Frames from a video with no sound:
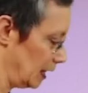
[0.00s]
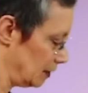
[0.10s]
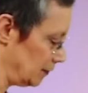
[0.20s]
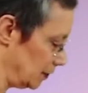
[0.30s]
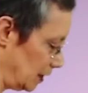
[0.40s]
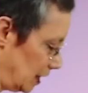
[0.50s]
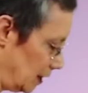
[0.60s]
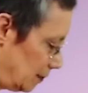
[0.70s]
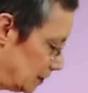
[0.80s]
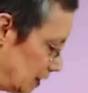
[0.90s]
And if you're
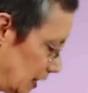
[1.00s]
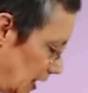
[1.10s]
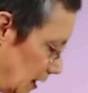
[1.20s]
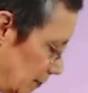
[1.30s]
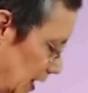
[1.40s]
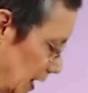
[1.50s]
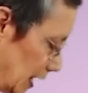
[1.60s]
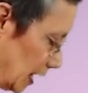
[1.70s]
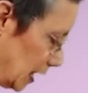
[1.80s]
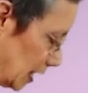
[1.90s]
able to get
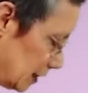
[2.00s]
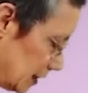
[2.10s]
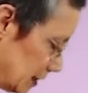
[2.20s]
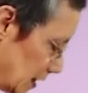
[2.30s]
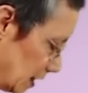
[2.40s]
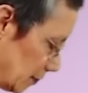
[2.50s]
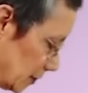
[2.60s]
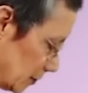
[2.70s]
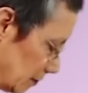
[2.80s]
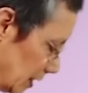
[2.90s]
behind the table
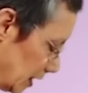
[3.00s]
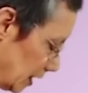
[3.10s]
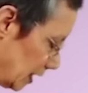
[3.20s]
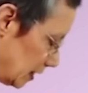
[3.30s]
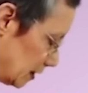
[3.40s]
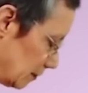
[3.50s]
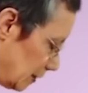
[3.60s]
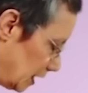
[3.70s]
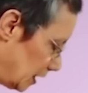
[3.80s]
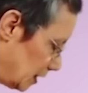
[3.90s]
or behind the
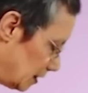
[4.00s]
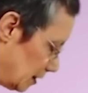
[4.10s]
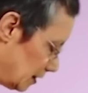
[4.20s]
bed,